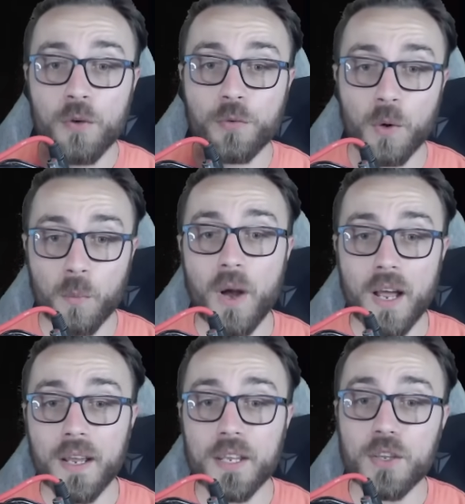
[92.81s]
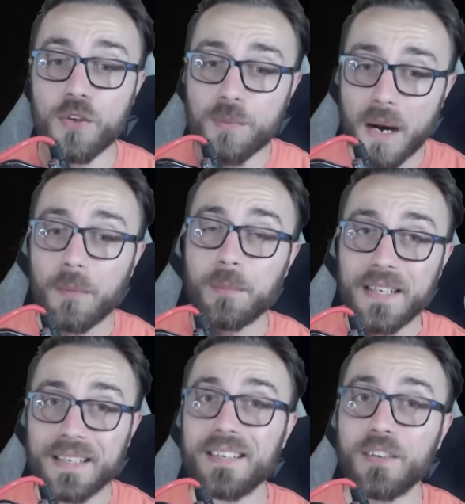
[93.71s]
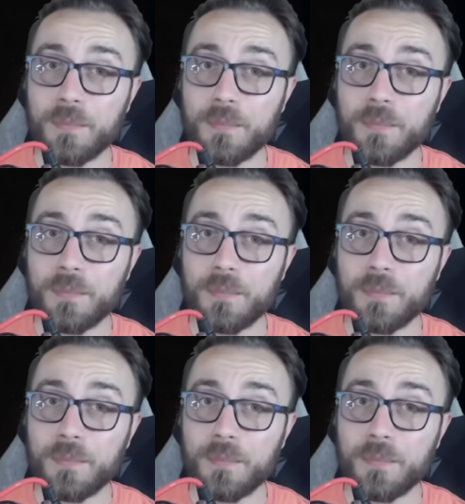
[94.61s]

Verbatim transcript: for why you probably need to